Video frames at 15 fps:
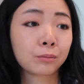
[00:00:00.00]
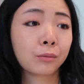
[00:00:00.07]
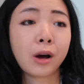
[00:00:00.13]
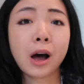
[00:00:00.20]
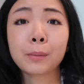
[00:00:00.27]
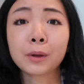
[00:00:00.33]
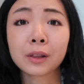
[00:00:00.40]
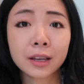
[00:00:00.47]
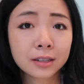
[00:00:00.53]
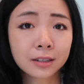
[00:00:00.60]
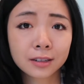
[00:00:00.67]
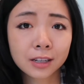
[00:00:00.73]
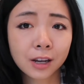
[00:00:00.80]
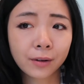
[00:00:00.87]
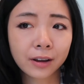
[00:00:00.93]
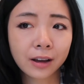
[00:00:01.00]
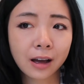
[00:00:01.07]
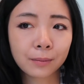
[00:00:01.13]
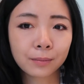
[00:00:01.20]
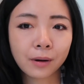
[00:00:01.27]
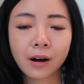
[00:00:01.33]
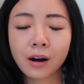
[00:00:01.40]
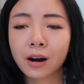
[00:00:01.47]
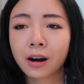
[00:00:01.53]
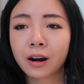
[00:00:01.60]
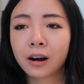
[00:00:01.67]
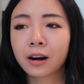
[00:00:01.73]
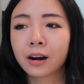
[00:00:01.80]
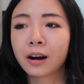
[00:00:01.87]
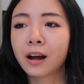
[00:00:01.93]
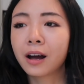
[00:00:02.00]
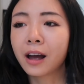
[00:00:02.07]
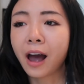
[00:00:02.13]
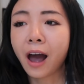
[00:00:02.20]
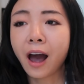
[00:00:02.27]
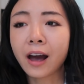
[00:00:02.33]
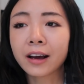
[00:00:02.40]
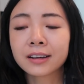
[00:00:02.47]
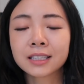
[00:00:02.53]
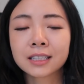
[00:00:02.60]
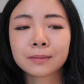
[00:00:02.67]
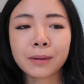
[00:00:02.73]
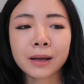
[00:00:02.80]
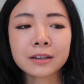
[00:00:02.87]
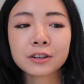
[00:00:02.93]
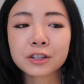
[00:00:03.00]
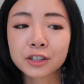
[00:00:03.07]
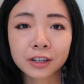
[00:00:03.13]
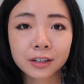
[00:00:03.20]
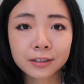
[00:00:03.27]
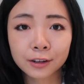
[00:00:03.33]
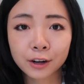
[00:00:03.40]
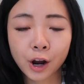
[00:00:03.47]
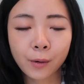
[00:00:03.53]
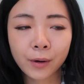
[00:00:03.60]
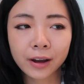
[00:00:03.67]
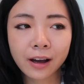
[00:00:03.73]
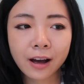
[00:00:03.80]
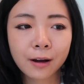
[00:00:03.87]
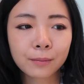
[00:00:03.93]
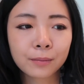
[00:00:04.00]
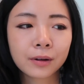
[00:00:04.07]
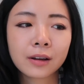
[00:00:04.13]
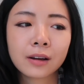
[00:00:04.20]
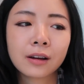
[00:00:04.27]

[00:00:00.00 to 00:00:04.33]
population is going up, our expenditures are going up,